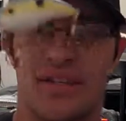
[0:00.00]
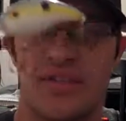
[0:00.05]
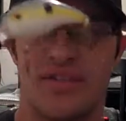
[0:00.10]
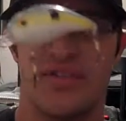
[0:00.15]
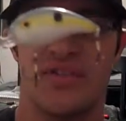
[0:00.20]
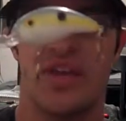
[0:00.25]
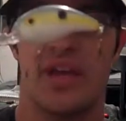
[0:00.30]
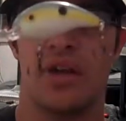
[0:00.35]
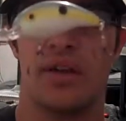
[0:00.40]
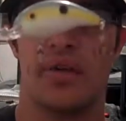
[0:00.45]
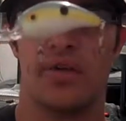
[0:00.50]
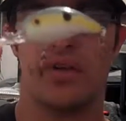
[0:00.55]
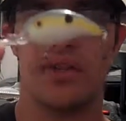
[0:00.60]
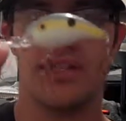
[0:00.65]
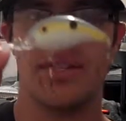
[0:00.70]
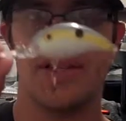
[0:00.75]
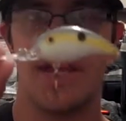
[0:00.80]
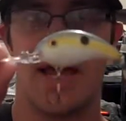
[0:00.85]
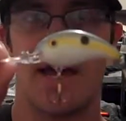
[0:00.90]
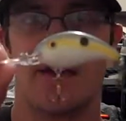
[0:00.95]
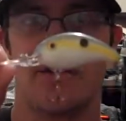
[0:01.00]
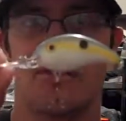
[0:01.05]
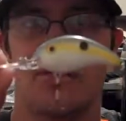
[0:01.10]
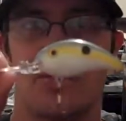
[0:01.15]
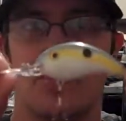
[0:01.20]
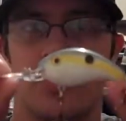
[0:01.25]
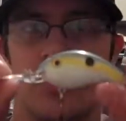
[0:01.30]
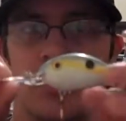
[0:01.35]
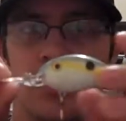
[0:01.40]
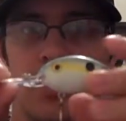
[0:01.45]
it's subtle, it's
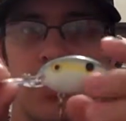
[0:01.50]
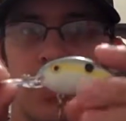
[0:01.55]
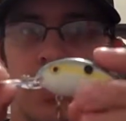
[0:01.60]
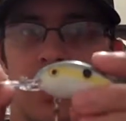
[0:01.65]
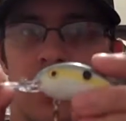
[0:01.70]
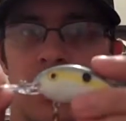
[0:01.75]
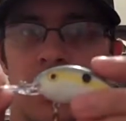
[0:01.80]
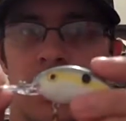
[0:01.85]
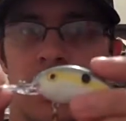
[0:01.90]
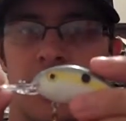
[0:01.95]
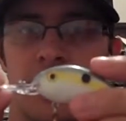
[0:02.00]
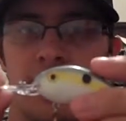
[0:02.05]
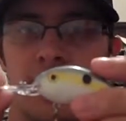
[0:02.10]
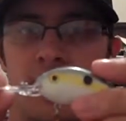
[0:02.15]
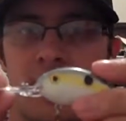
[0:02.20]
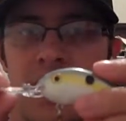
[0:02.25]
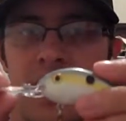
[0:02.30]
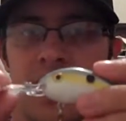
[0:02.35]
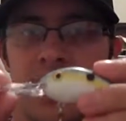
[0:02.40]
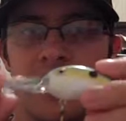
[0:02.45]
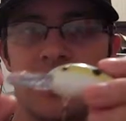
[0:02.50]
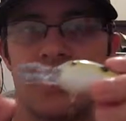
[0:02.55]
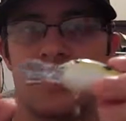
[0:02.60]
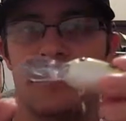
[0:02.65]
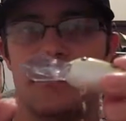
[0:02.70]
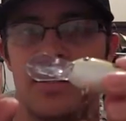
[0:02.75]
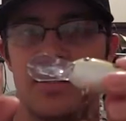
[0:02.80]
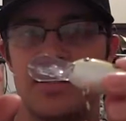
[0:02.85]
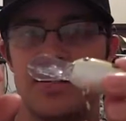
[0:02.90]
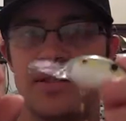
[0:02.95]
natural, and
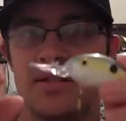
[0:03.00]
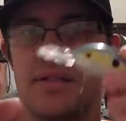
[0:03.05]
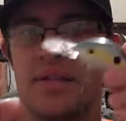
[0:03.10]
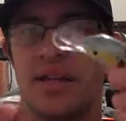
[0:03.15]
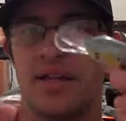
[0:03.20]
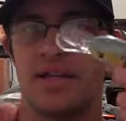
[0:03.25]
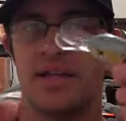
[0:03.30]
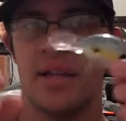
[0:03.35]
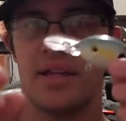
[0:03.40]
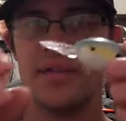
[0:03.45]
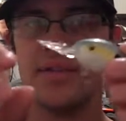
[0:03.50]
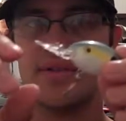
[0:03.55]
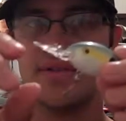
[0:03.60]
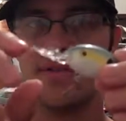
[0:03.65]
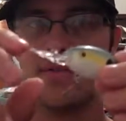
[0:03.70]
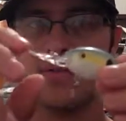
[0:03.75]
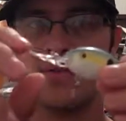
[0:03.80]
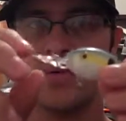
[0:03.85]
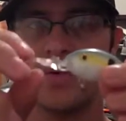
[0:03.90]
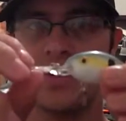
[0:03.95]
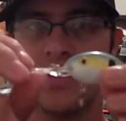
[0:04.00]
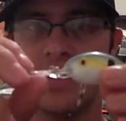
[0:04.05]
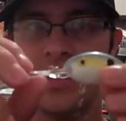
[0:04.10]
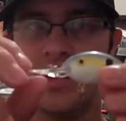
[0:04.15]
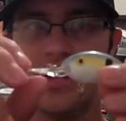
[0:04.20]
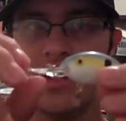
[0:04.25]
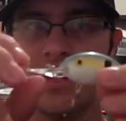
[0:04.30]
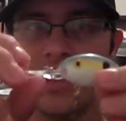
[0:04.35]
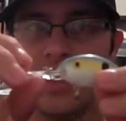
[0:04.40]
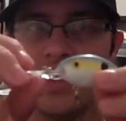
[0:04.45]
it tends to
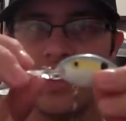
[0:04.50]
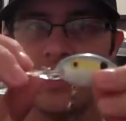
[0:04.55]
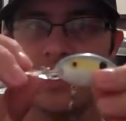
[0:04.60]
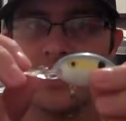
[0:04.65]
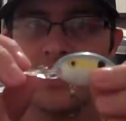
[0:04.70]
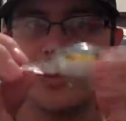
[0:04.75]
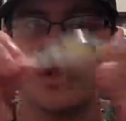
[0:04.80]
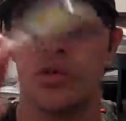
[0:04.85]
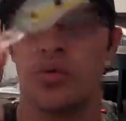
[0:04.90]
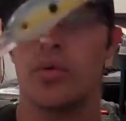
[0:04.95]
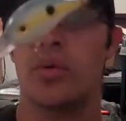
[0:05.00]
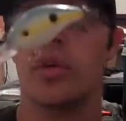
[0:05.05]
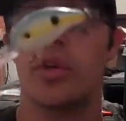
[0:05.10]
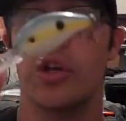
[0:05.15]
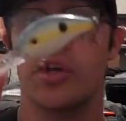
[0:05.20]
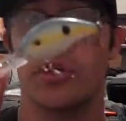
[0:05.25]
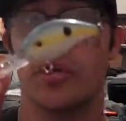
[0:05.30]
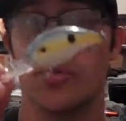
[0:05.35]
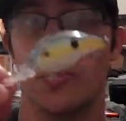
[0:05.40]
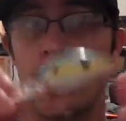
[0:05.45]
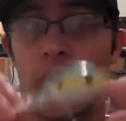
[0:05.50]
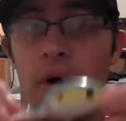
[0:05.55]
look really good in the